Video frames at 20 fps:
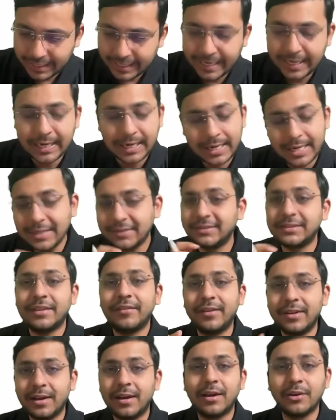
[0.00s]
take at least
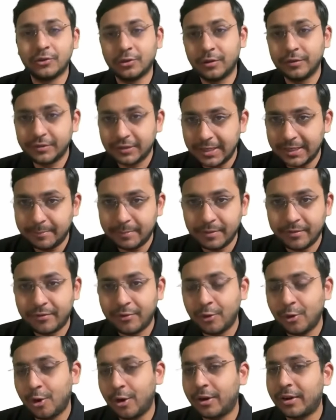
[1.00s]
7 hours of sleep,
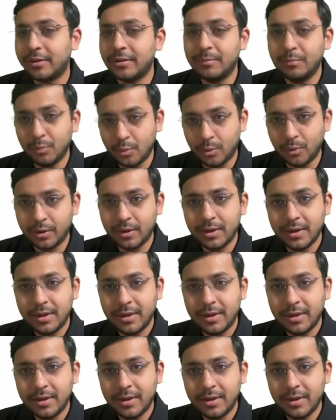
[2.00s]
if not more.